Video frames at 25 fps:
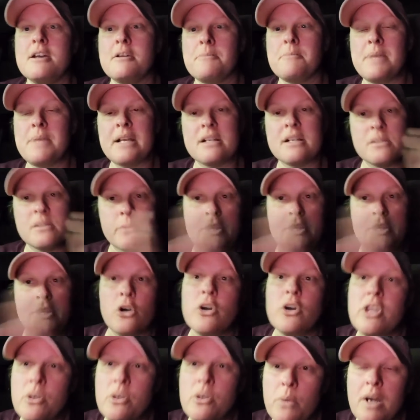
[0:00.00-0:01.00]
because we
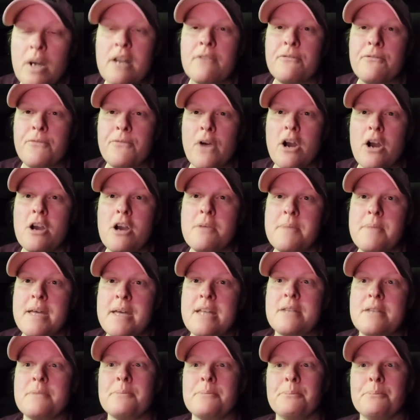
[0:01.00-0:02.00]
know you want to farm
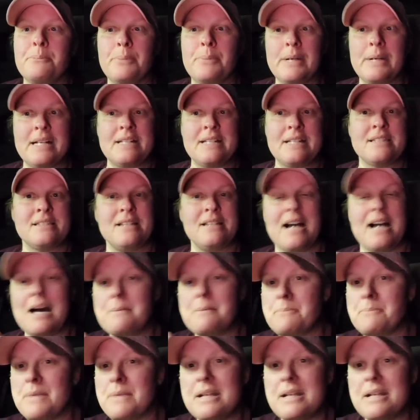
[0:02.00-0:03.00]
it, but it's not
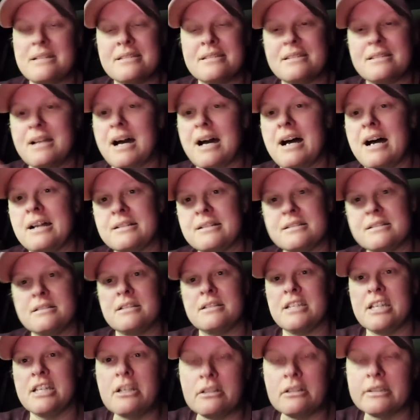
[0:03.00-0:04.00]
it's not
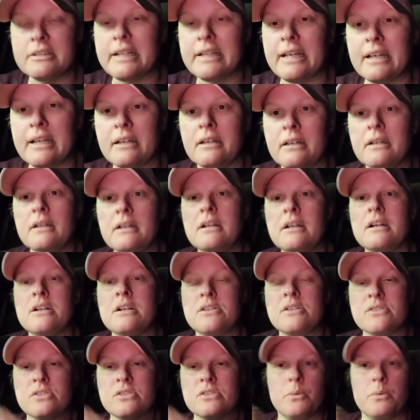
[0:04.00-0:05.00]
yielding.
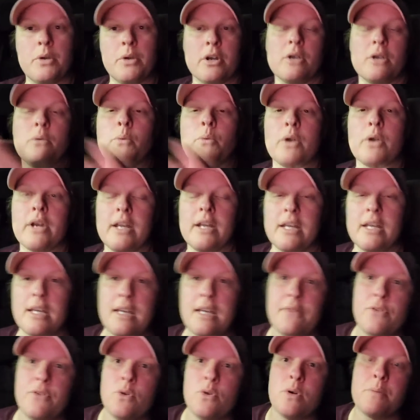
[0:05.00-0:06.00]
So we're we're going to
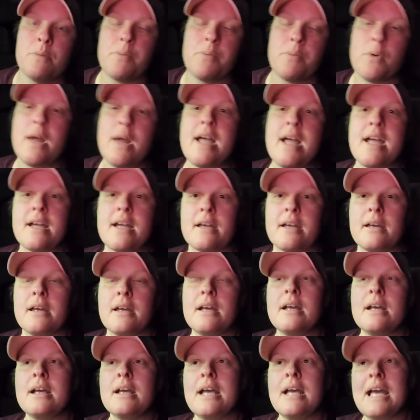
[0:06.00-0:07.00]
give you a break.
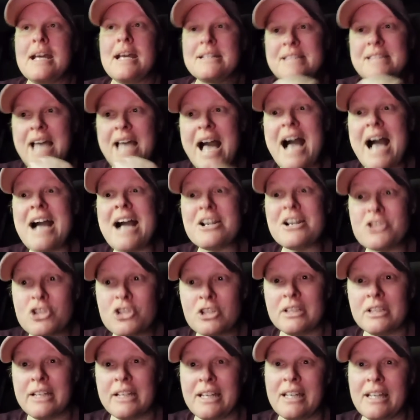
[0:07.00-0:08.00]
It's
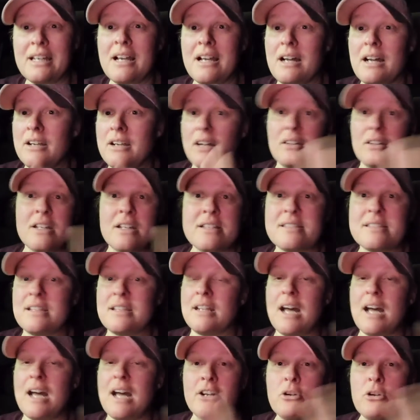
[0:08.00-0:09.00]
actually, and now listen,
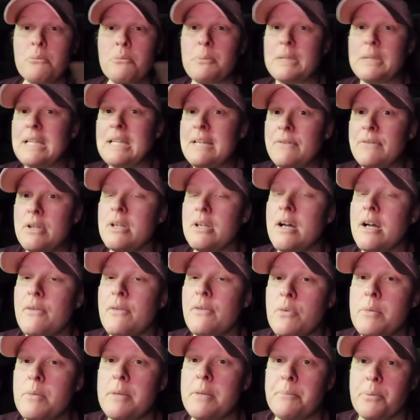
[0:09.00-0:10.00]
I don't believe in
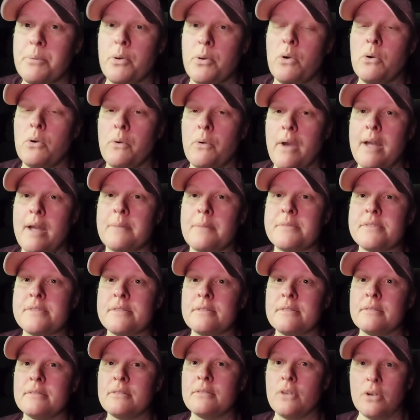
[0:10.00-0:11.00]
government programs.
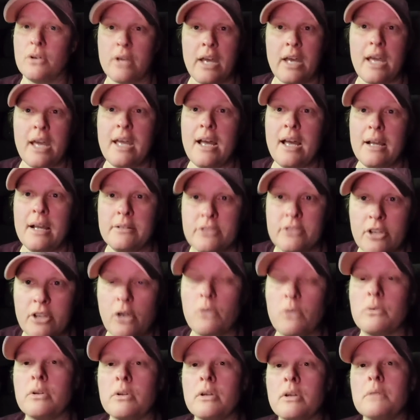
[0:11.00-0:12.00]
Okay, I
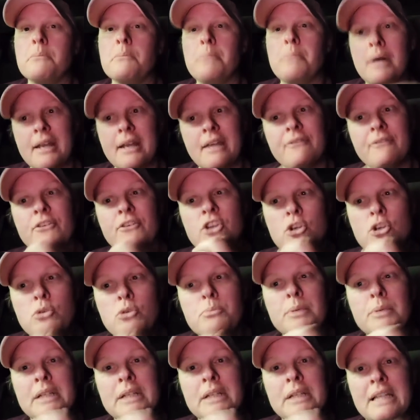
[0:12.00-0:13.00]
don't. But if
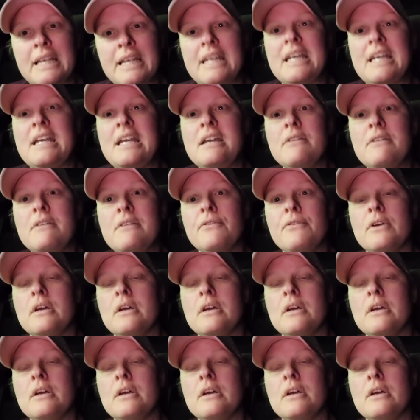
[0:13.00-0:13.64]
you believe